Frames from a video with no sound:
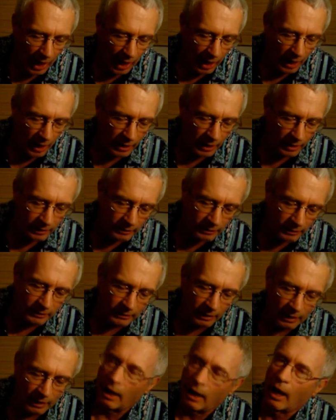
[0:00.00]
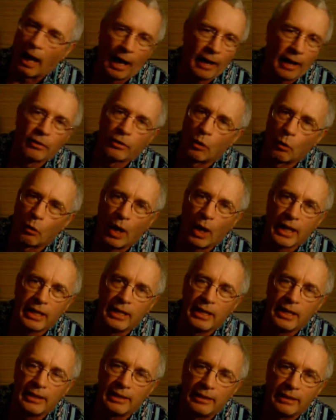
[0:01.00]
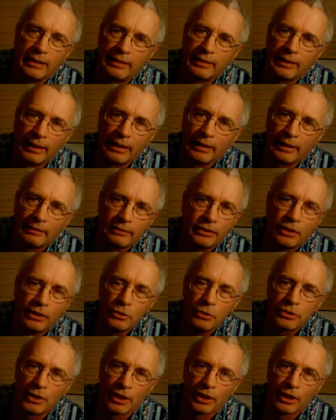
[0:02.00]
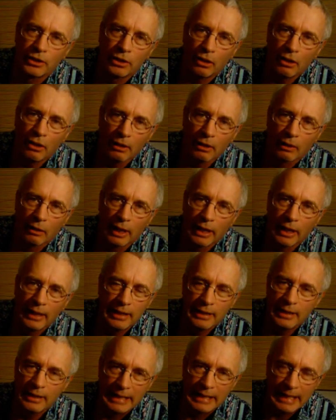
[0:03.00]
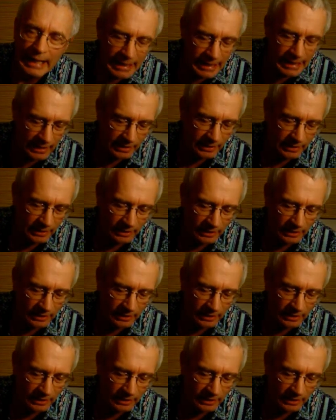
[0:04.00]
I don't know why he used the guitar. He didn't need it.